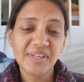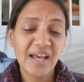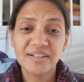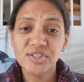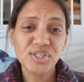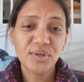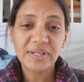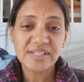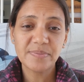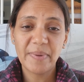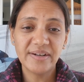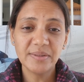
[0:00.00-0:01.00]
and it's your
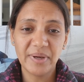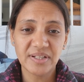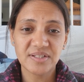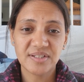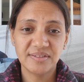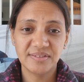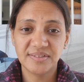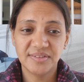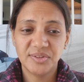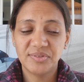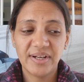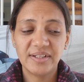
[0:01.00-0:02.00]
experiment, you know,
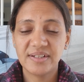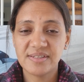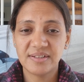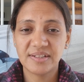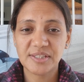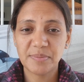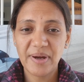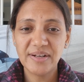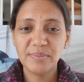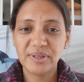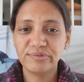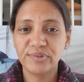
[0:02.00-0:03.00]
you run it as an
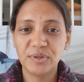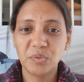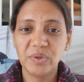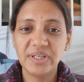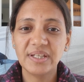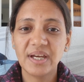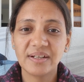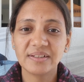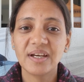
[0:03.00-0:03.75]
experiment for a week